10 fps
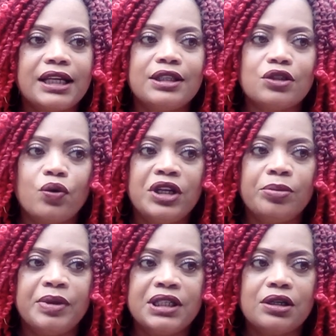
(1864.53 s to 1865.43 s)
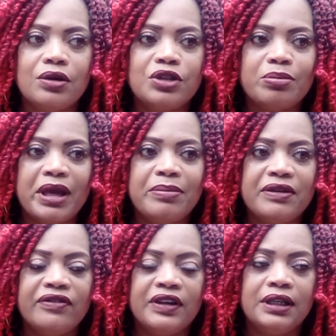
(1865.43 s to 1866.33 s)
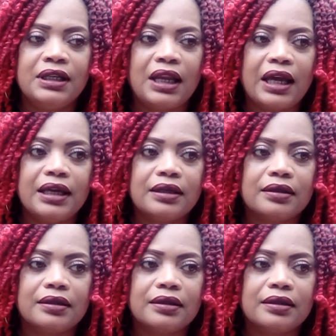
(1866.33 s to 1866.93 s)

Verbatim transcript: this Queen of Pentacles may be feeling like